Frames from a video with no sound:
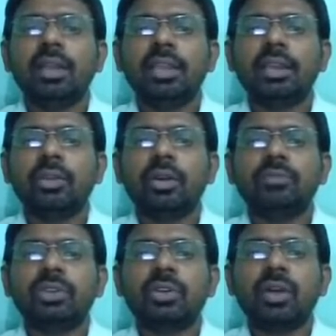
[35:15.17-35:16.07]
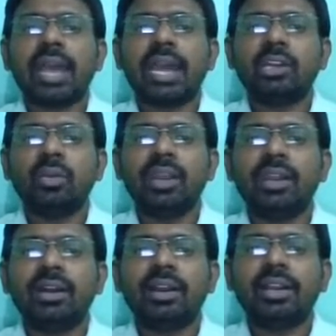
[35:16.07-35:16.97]
Here you observe
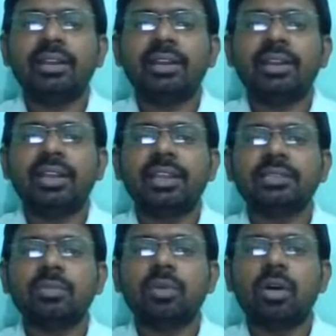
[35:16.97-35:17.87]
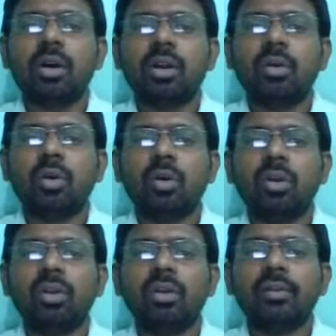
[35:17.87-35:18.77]
activator, it containing small hole.
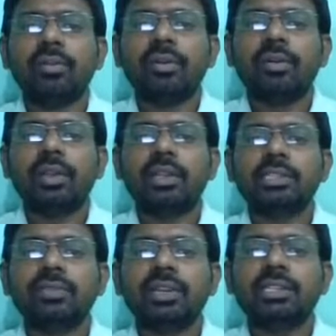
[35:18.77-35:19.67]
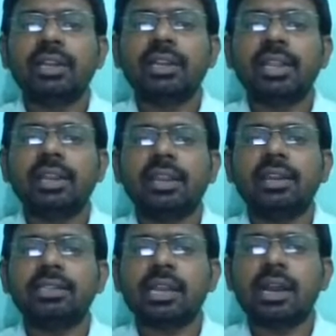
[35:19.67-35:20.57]
Okay, that's why it
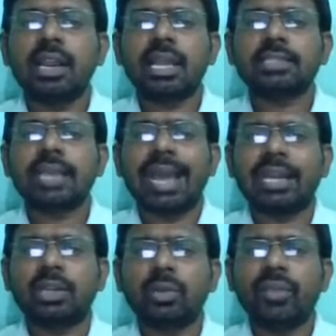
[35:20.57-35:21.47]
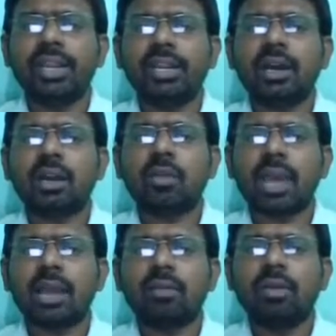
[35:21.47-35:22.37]
is called as activator
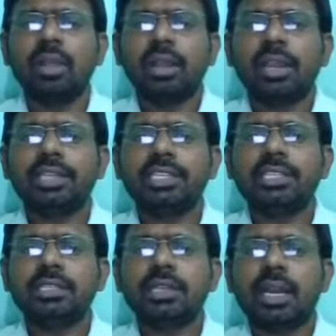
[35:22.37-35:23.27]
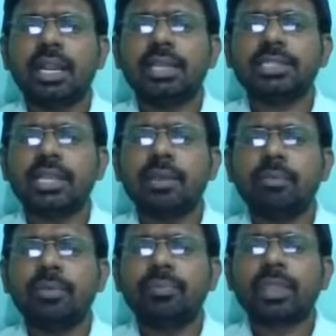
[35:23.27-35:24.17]
valve. Next, this is called as stem.